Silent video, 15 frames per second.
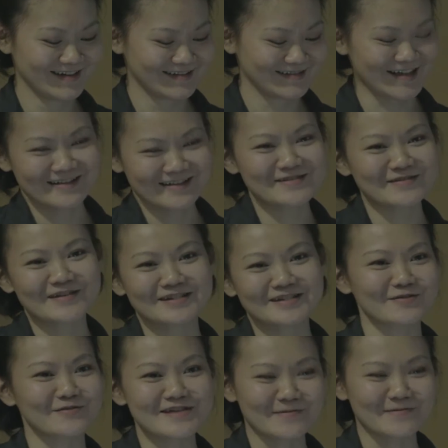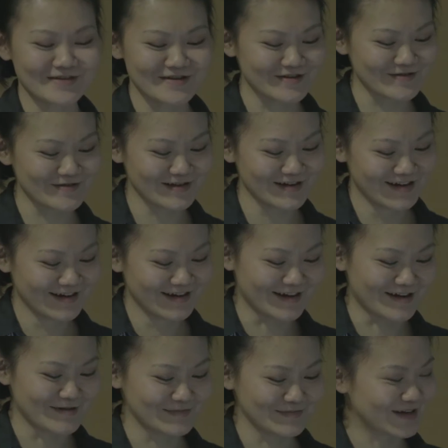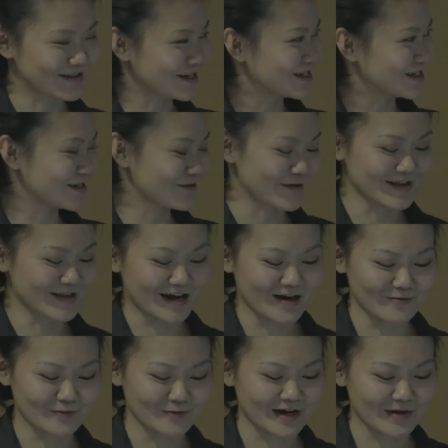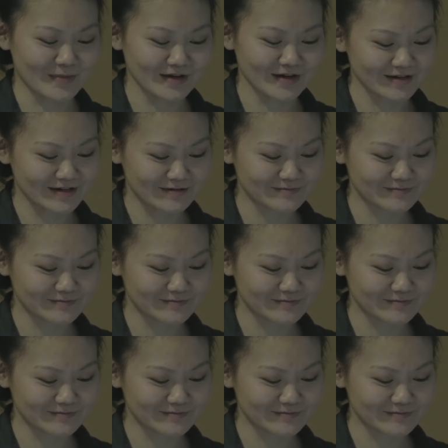But you know, that's totally up to you. But this is the one that I would recommend.